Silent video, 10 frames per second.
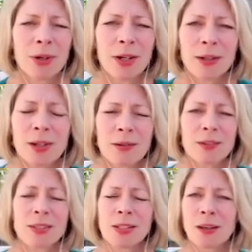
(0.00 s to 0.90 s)
I, I
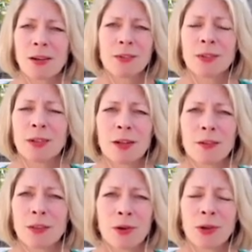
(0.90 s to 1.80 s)
just love, love
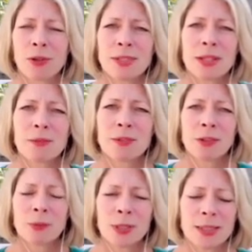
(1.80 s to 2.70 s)
the whole concept of
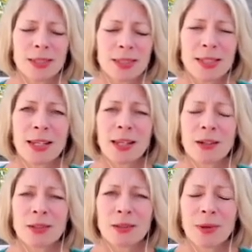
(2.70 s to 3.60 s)
your business, Danielle.
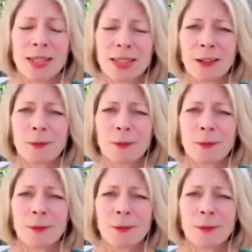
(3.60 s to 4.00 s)
Amazing.